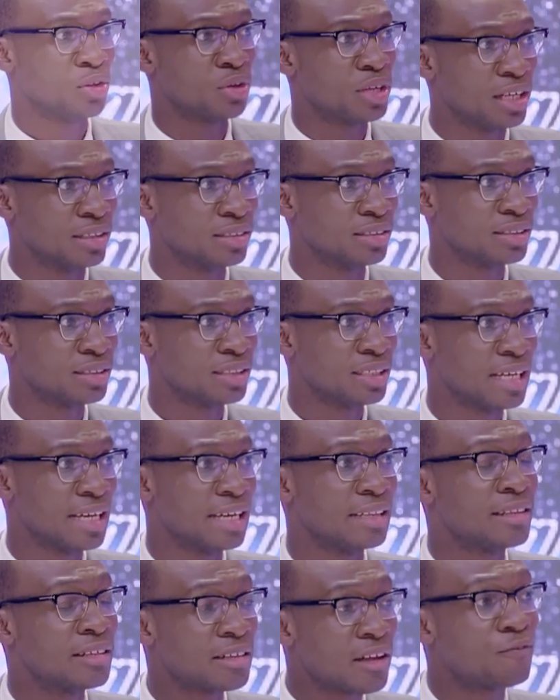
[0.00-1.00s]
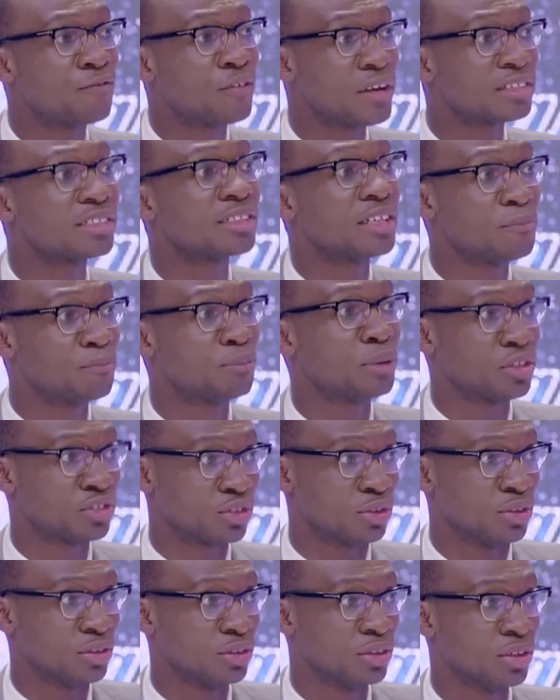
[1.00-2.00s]
You get? Okay. a first
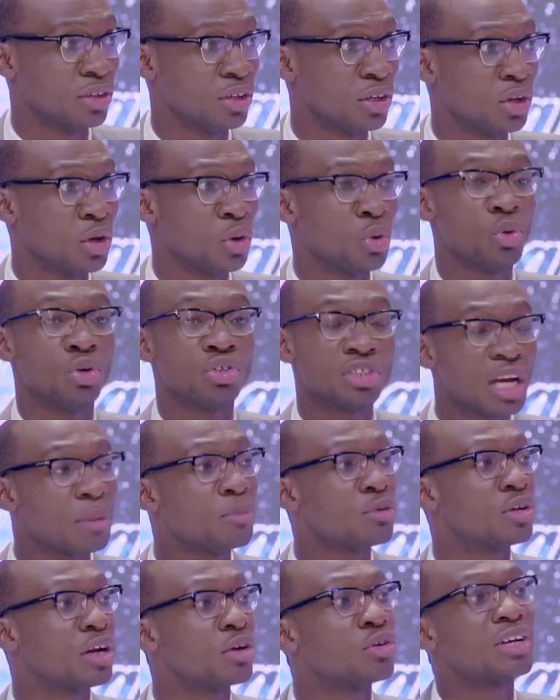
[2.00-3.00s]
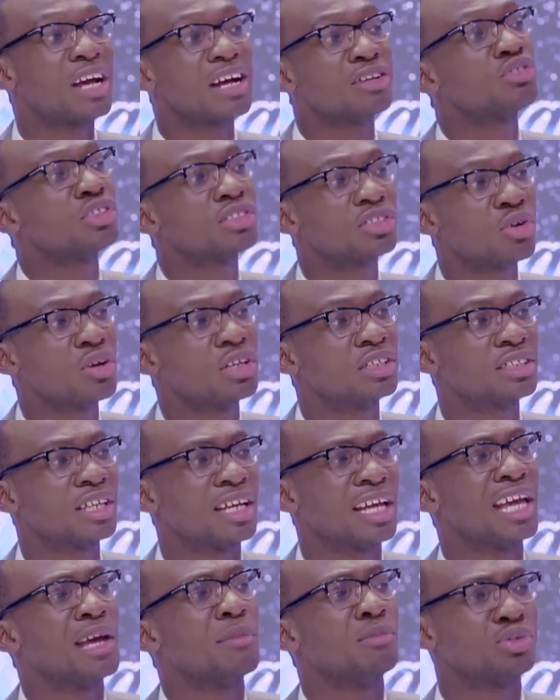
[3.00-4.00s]
impression. You, can, you can't just go and say,
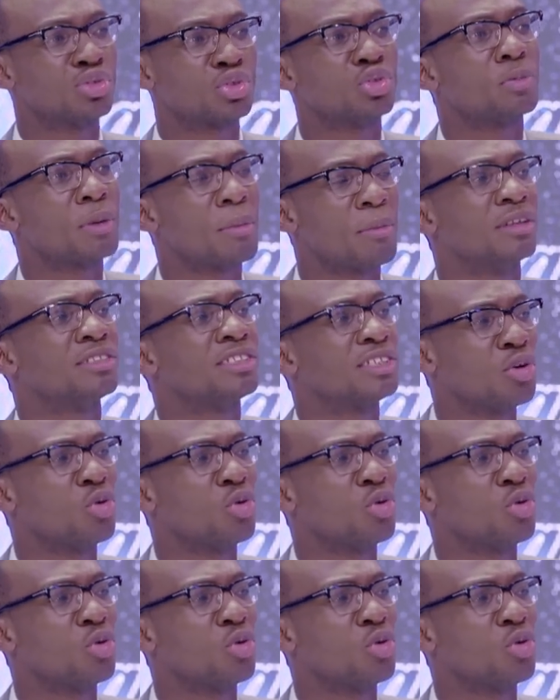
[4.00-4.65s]
hey, Superman, say,